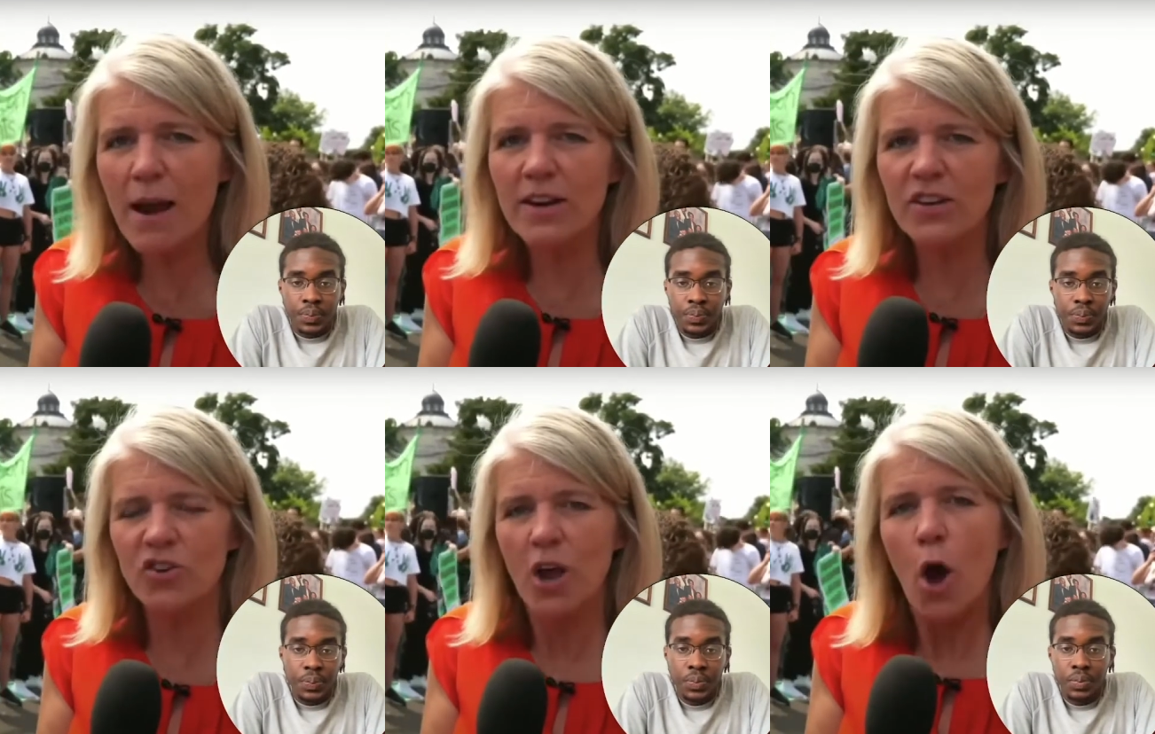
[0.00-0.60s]

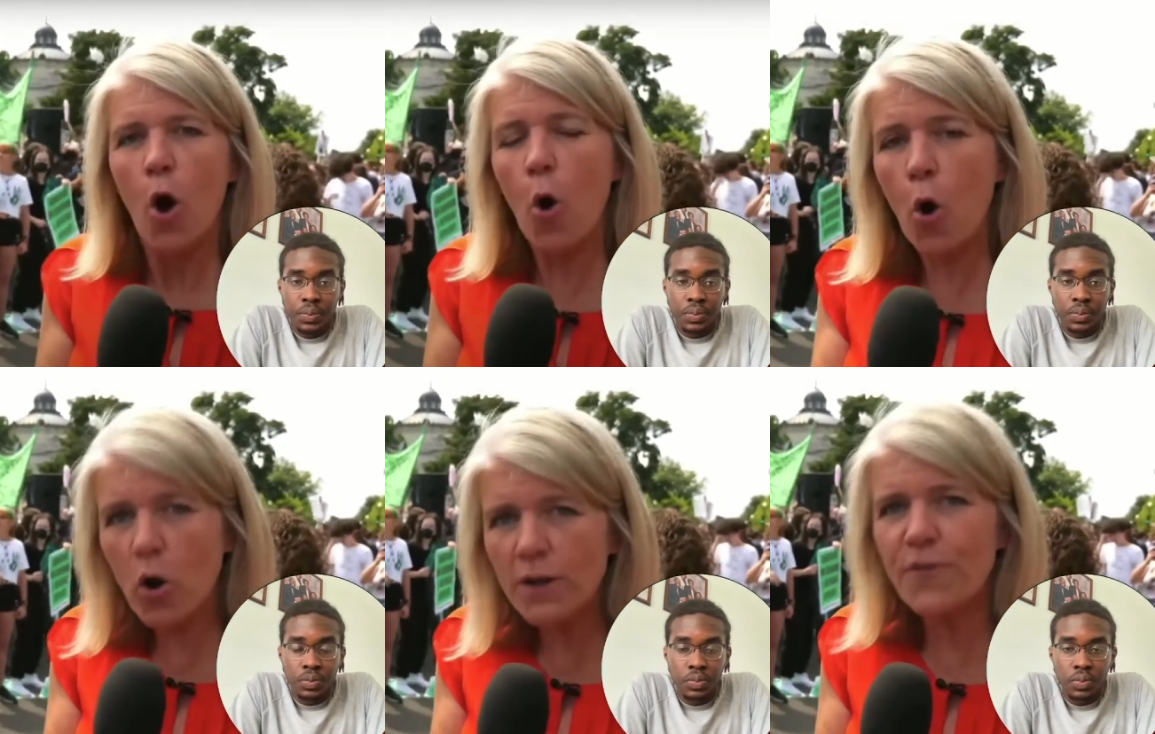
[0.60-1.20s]
Speaker 1: marriage,
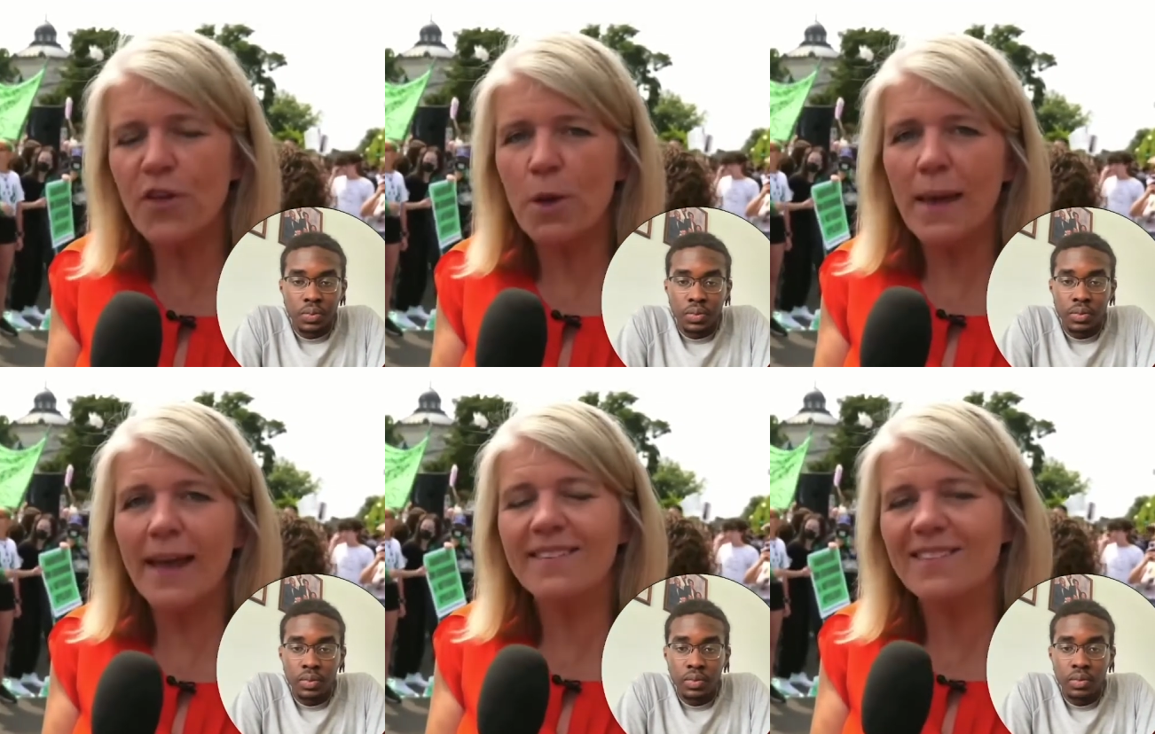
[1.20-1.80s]
all of them
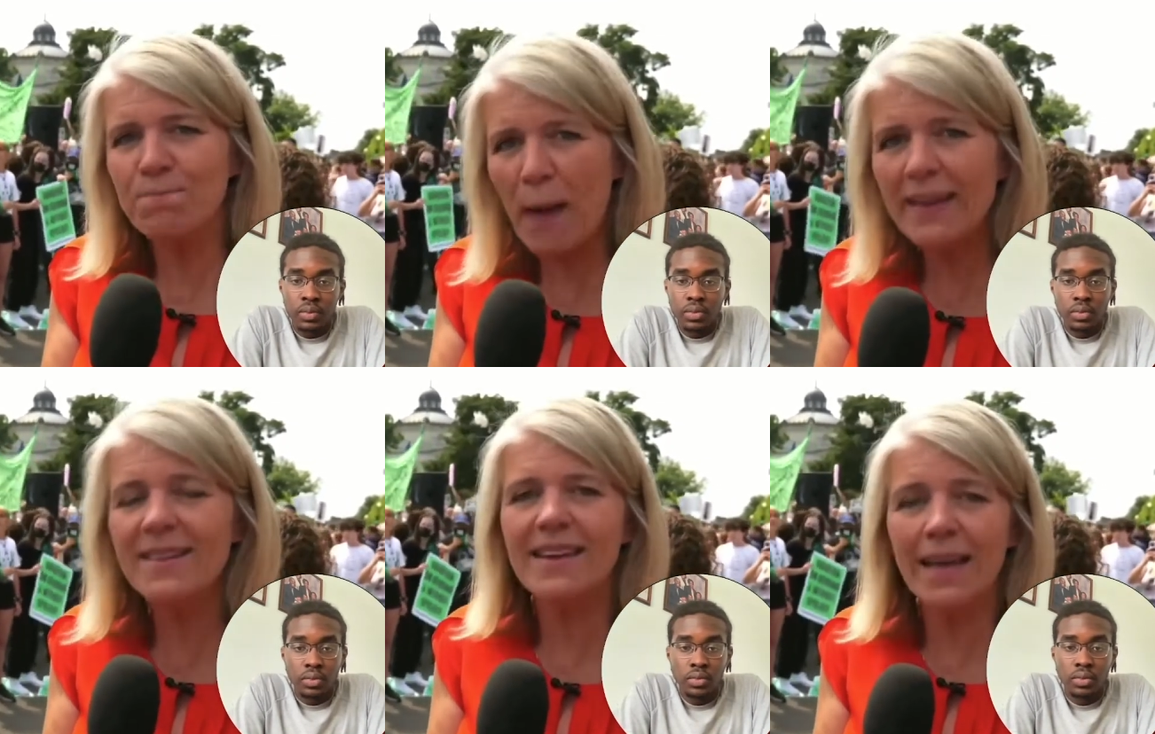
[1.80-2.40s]

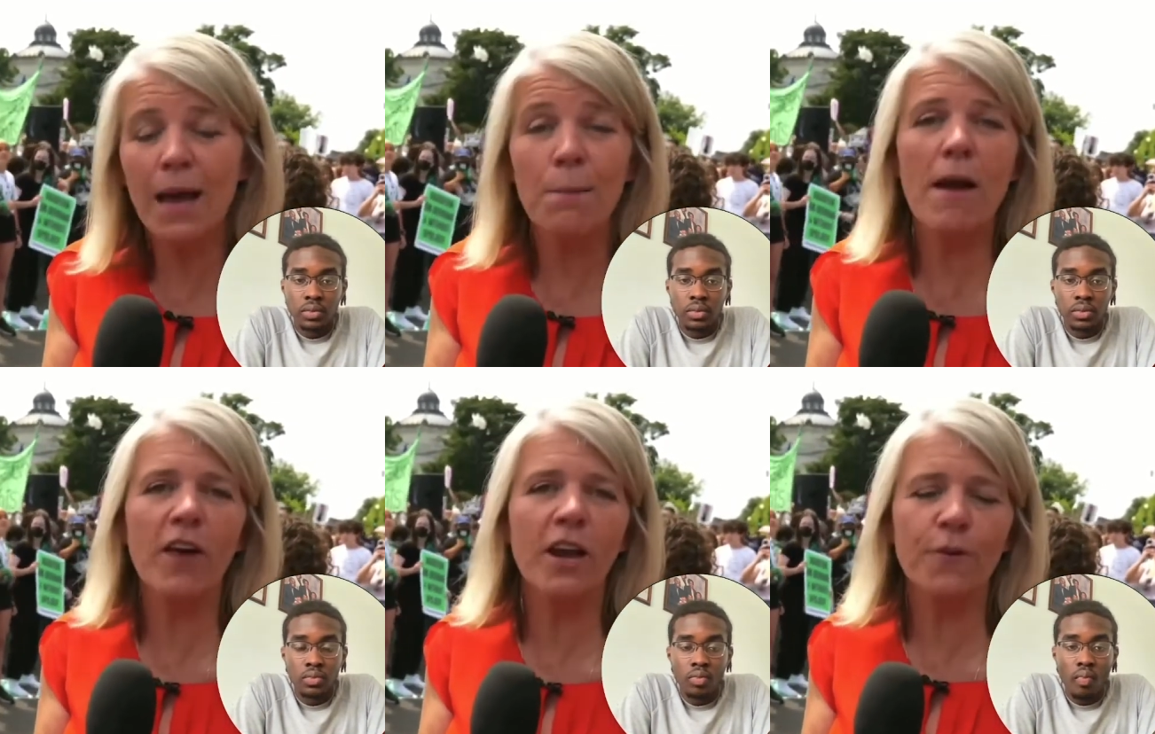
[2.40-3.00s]
expanding
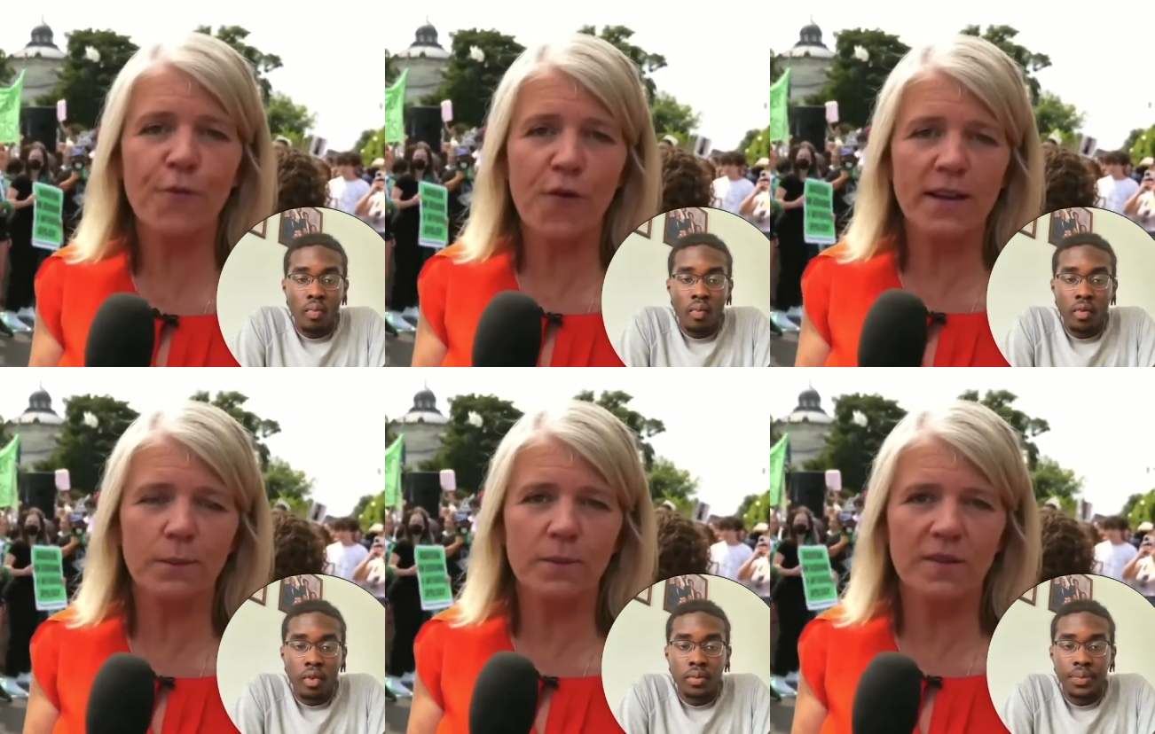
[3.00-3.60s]
American
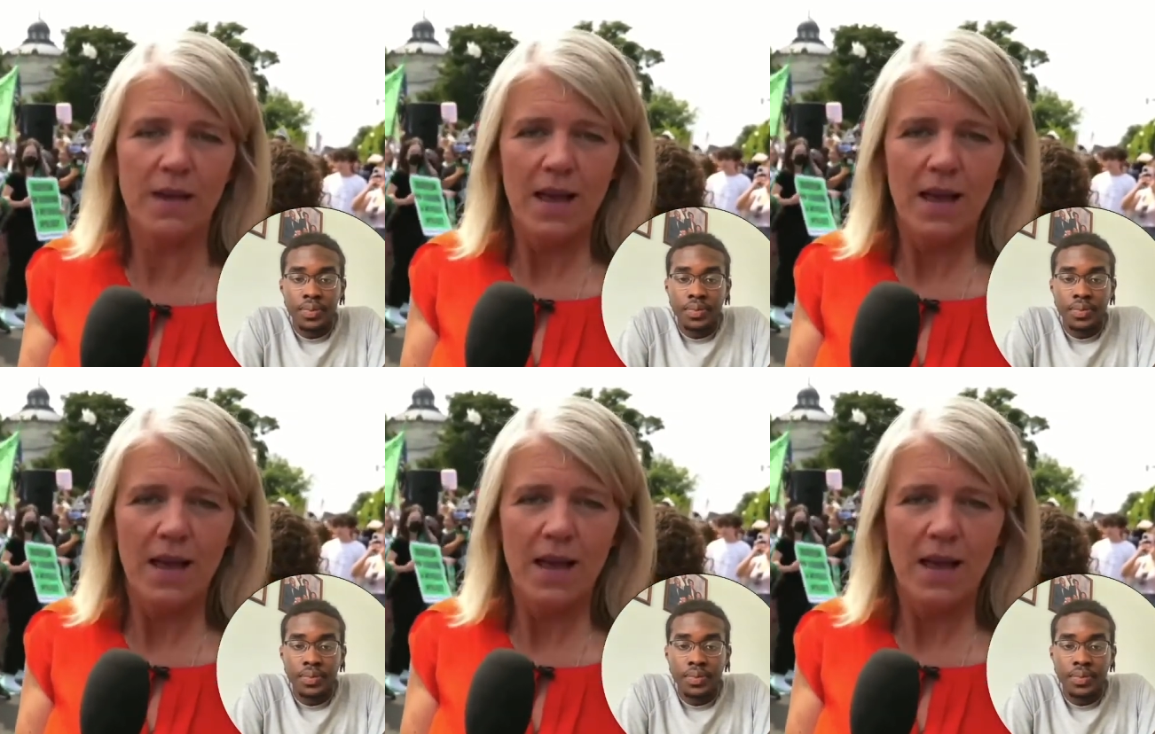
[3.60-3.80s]
freedoms.